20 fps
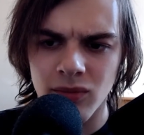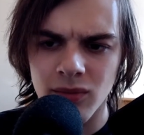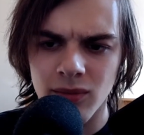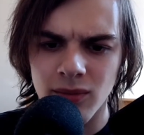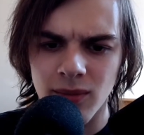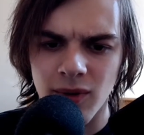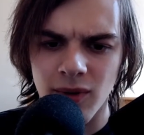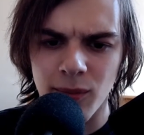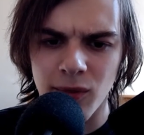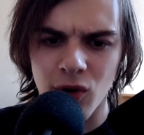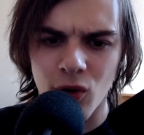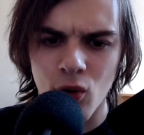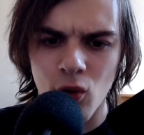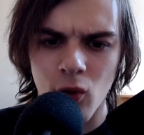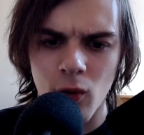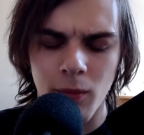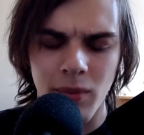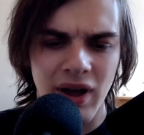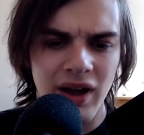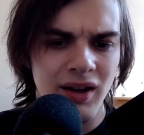Give me a
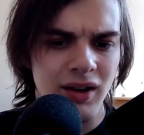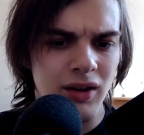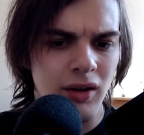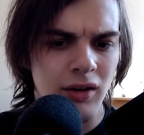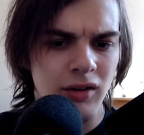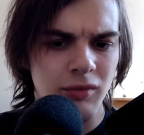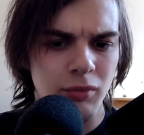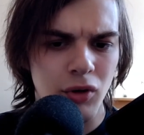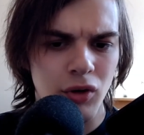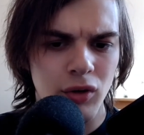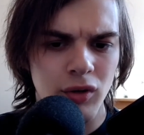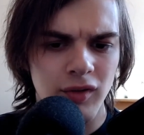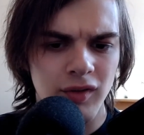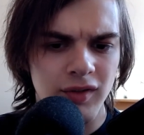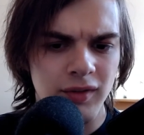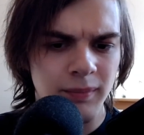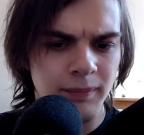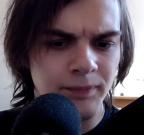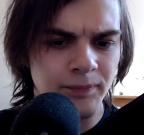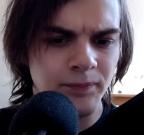call back, I
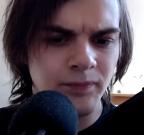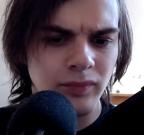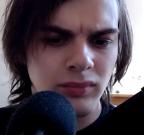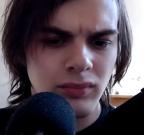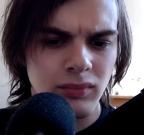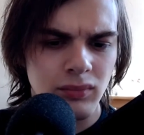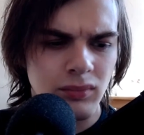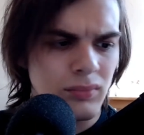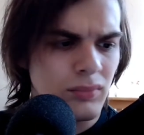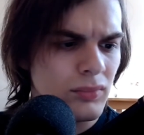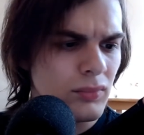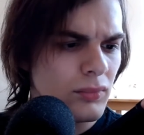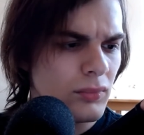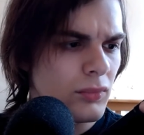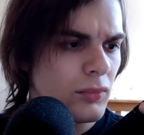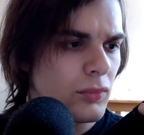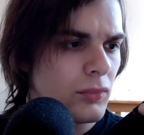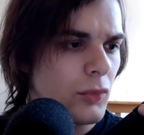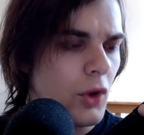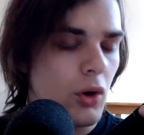suppose.
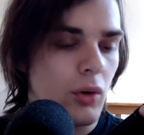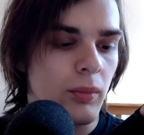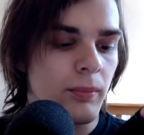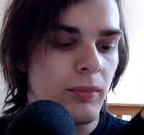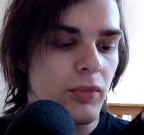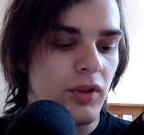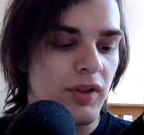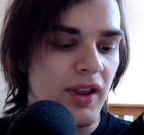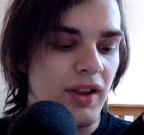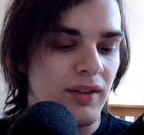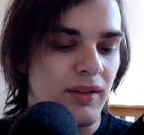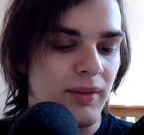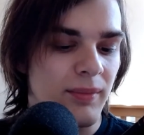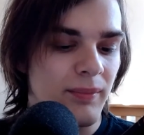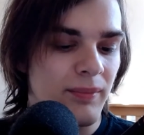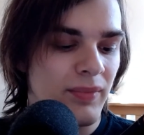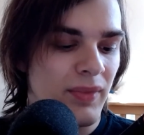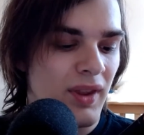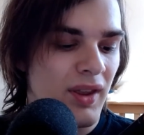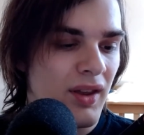Oh, just end.
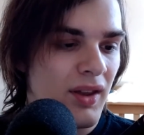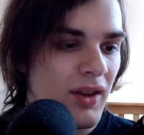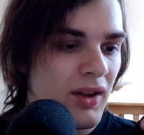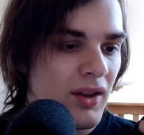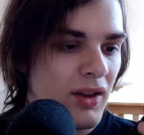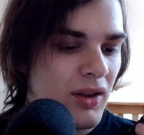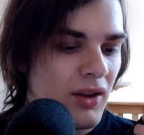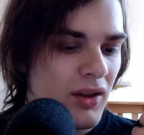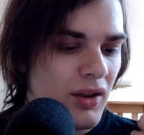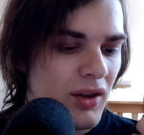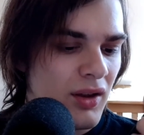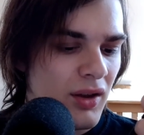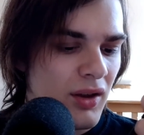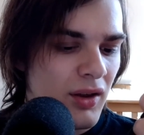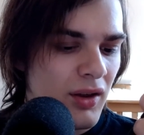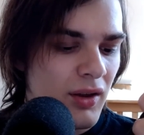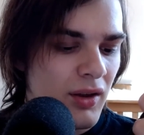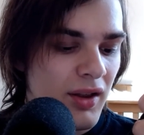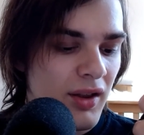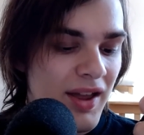
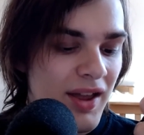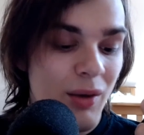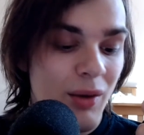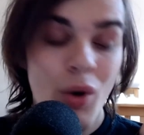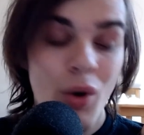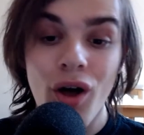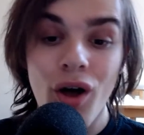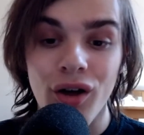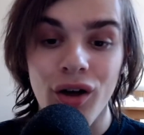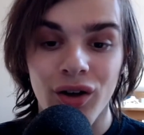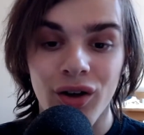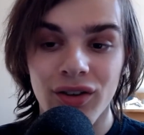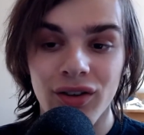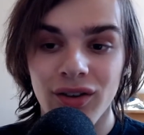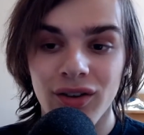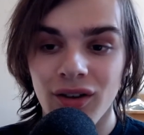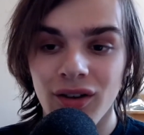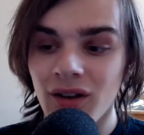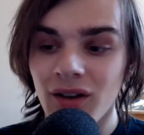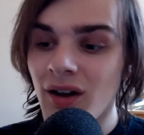It
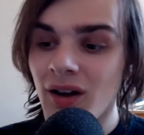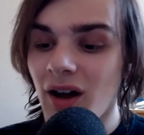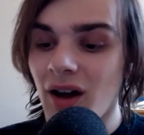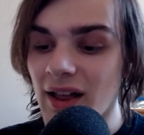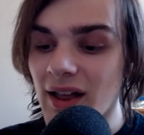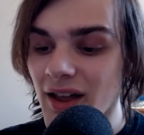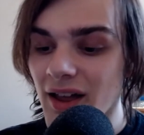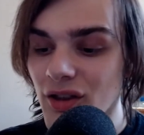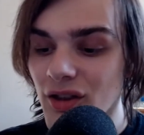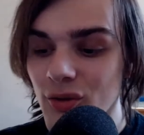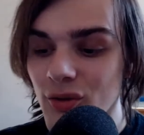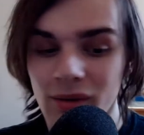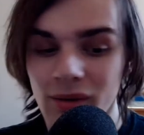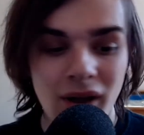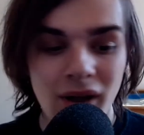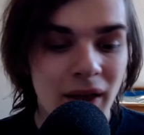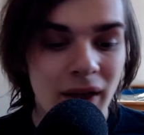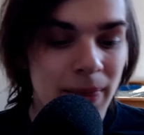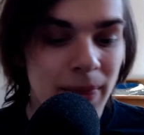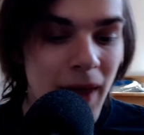worked! Like,
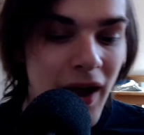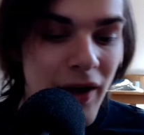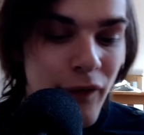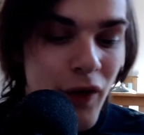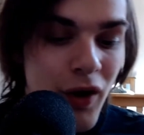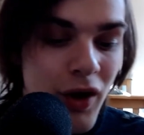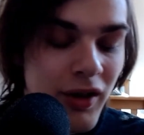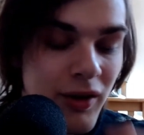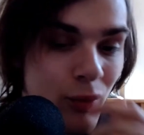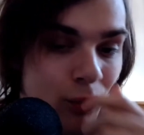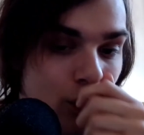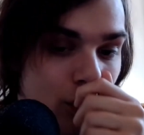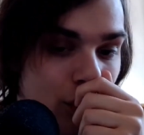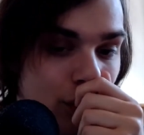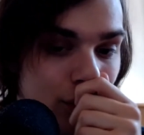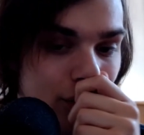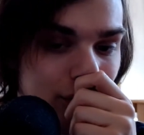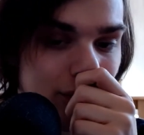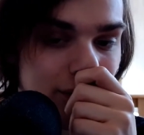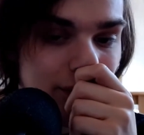I've heard it
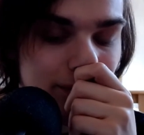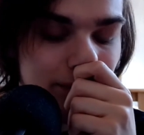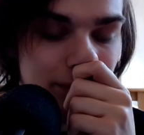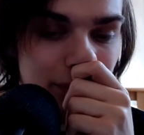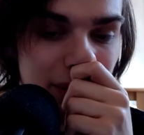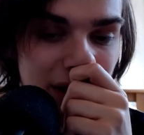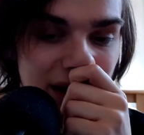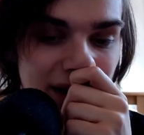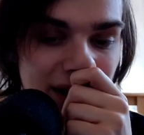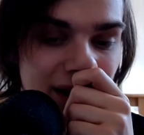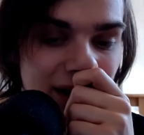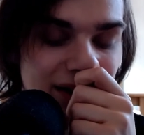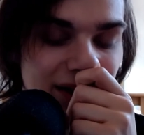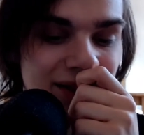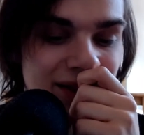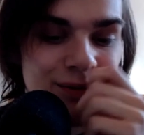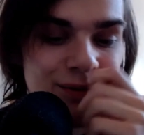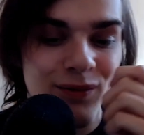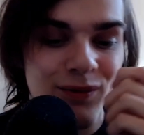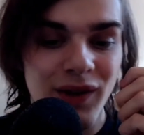worked, but like, I
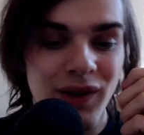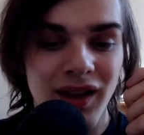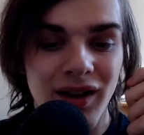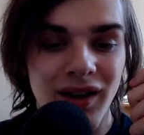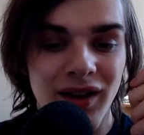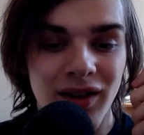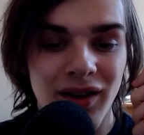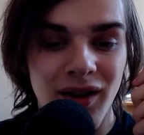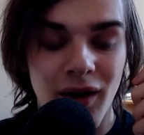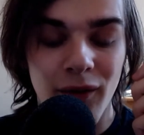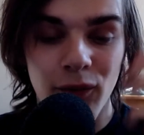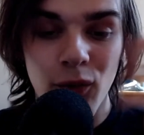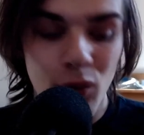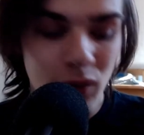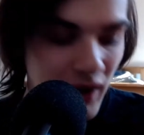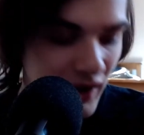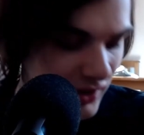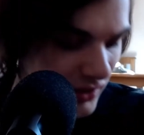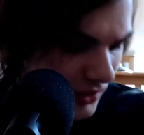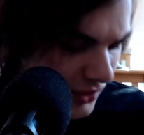
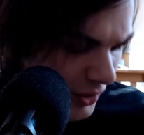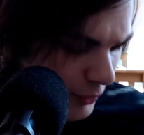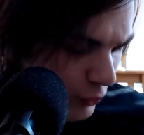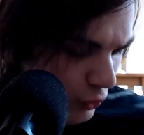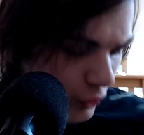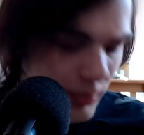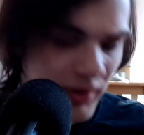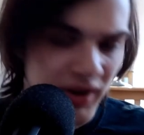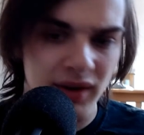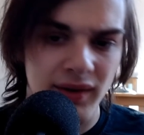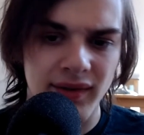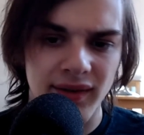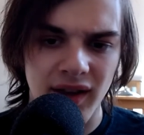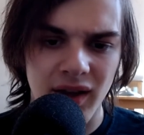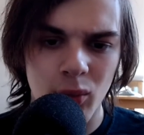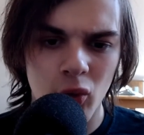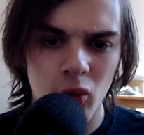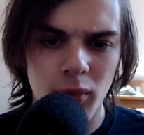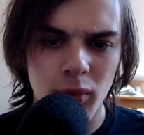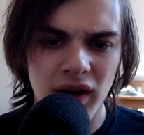thought like the number would be
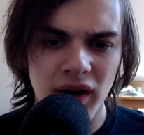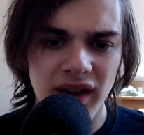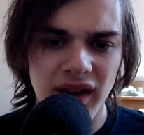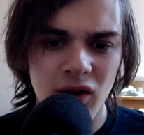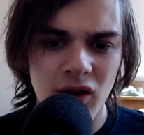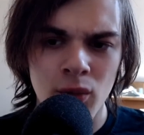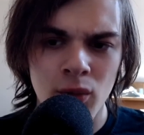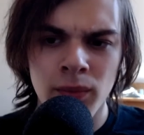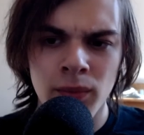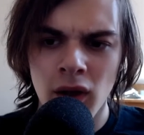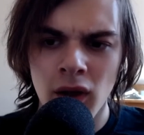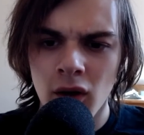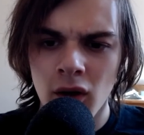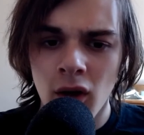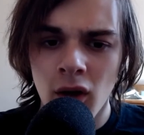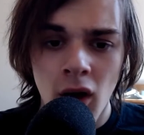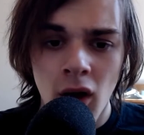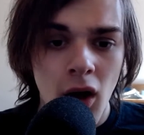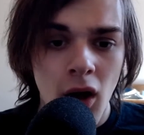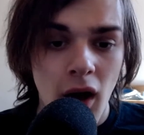disabled by now.
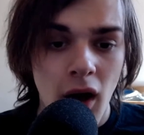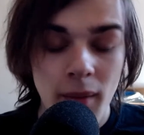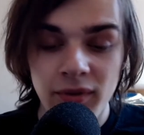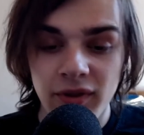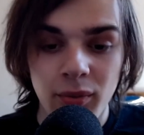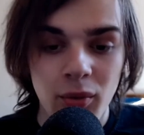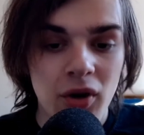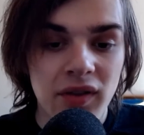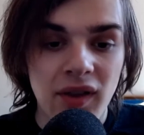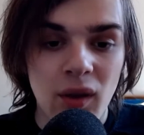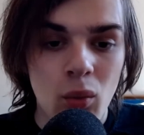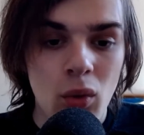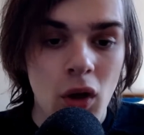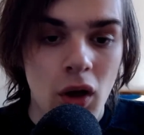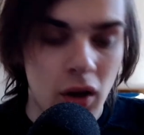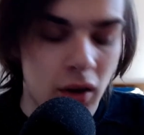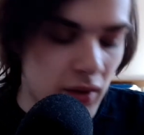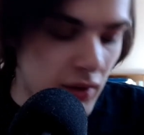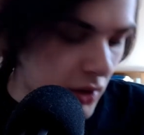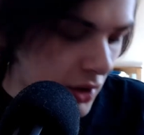I'm surprised that worked.